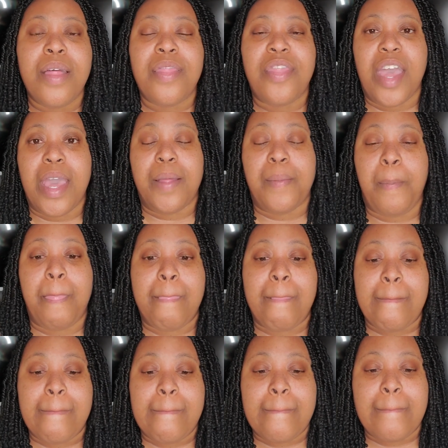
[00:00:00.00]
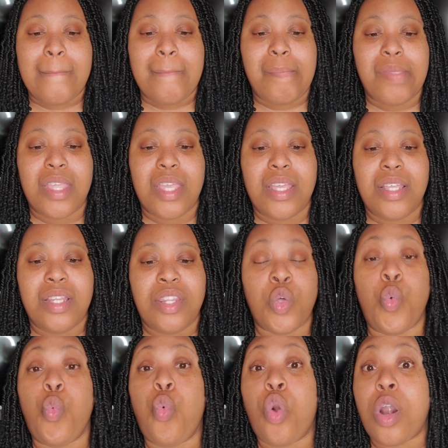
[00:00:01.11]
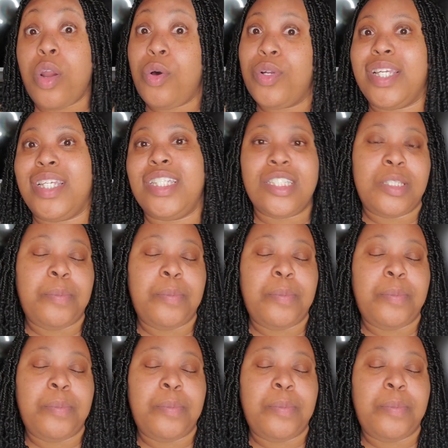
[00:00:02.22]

that the world is